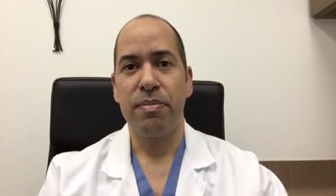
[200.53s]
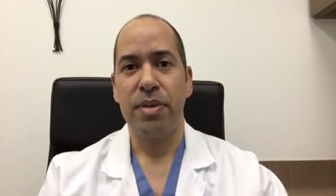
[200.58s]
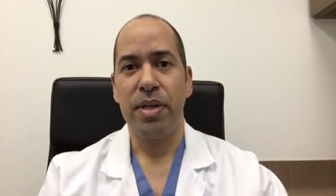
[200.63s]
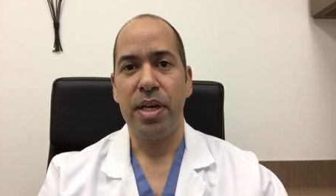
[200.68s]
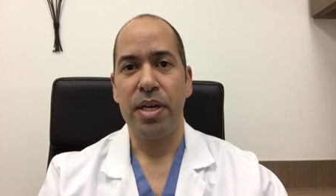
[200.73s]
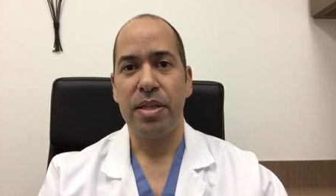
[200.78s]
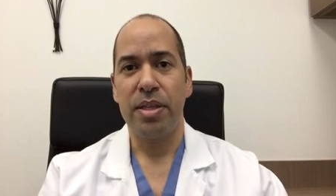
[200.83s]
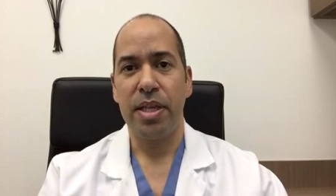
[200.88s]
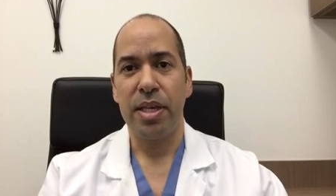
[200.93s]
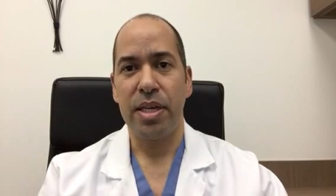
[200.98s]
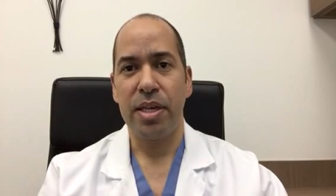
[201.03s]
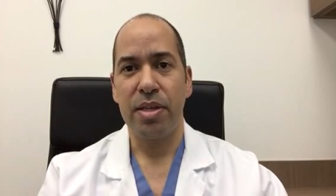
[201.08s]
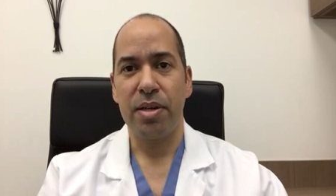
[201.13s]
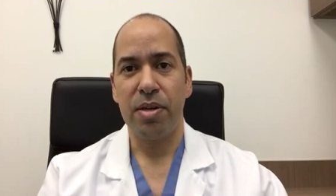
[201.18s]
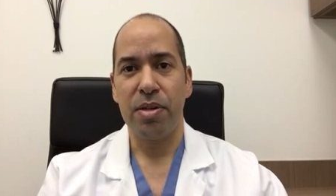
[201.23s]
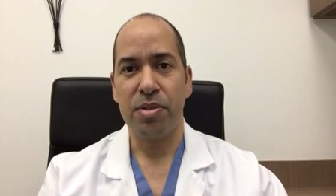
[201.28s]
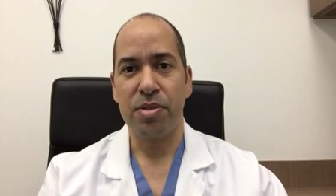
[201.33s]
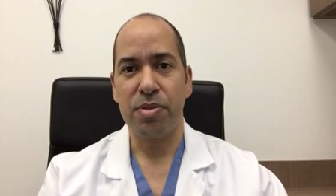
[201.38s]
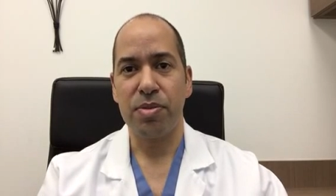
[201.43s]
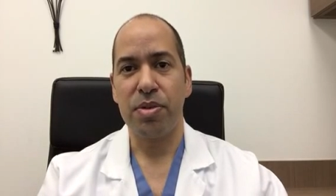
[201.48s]
And they can
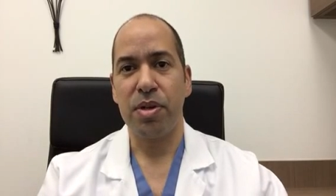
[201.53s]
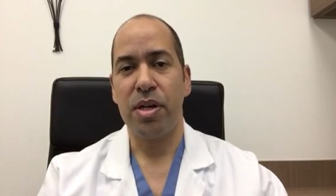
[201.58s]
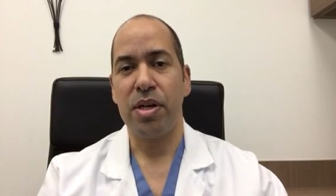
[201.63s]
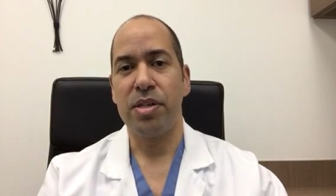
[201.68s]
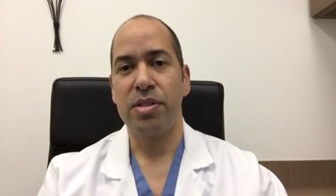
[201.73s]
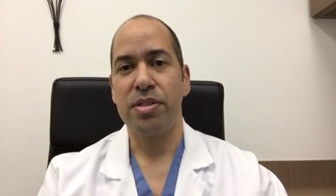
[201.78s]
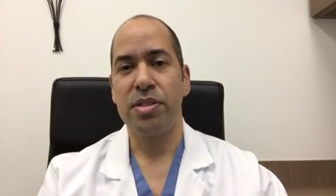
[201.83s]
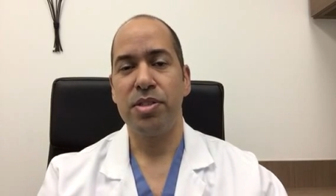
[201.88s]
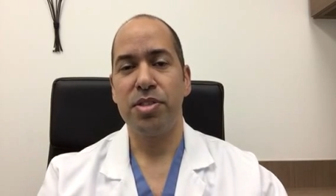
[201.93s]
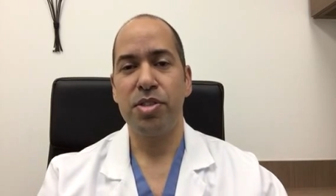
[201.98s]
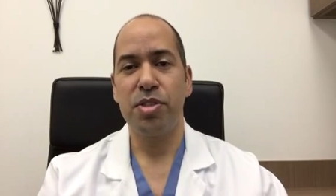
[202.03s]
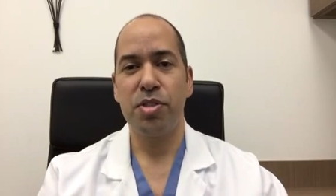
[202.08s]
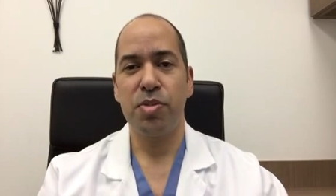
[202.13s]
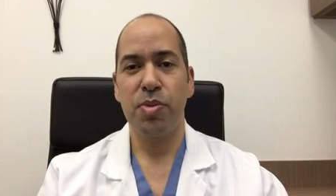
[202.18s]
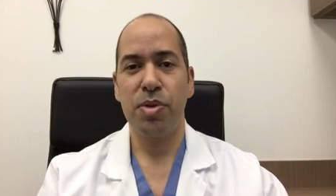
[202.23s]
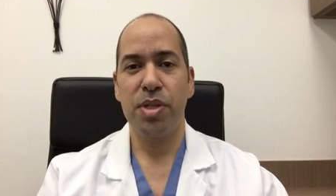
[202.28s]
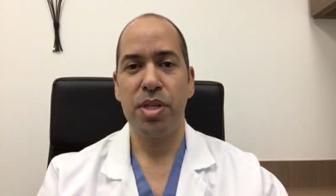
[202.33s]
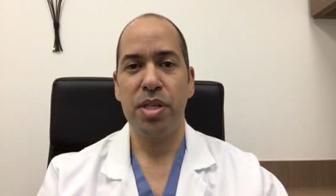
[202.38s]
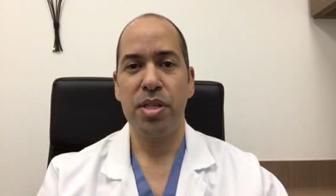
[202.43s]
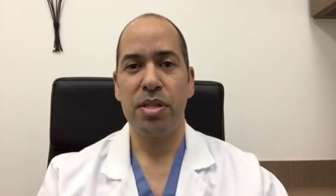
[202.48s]
also cause issues
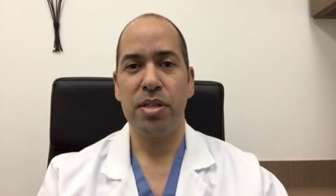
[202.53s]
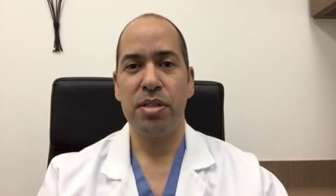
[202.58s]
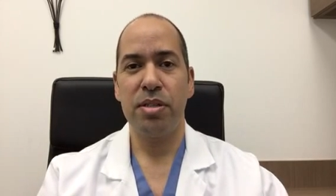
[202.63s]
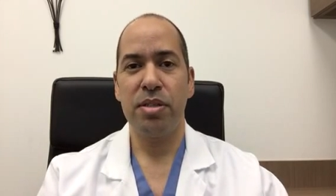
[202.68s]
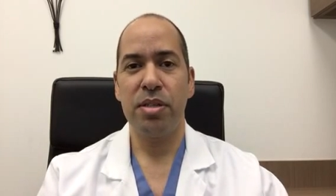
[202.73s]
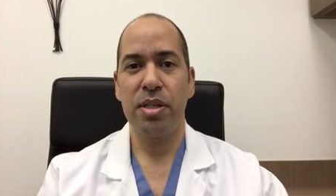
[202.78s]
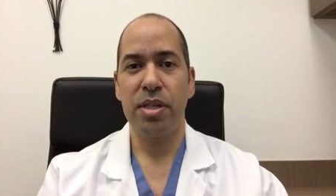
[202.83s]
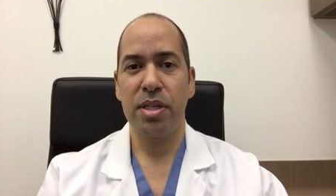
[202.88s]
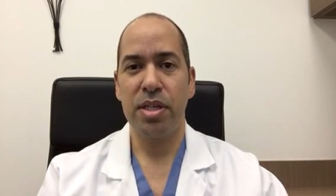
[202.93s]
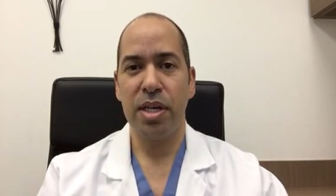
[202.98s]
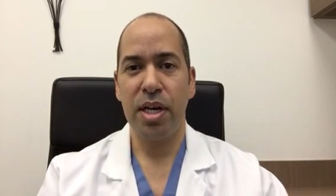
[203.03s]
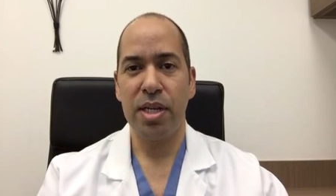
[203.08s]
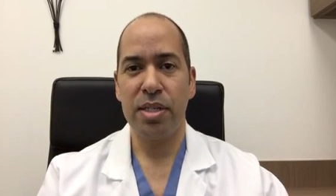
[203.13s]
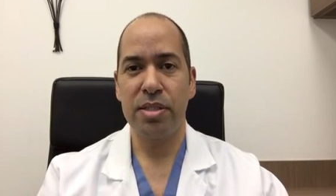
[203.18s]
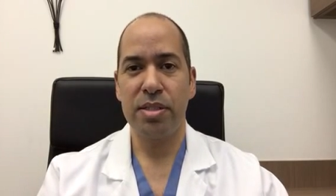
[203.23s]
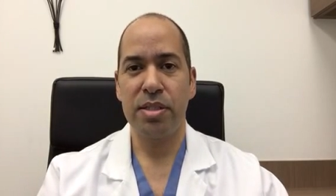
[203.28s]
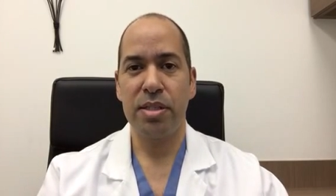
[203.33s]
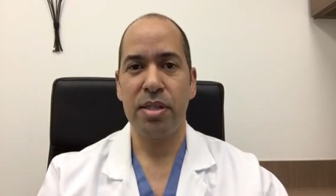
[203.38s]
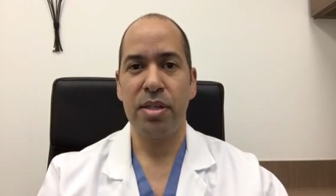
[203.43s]
within the gut.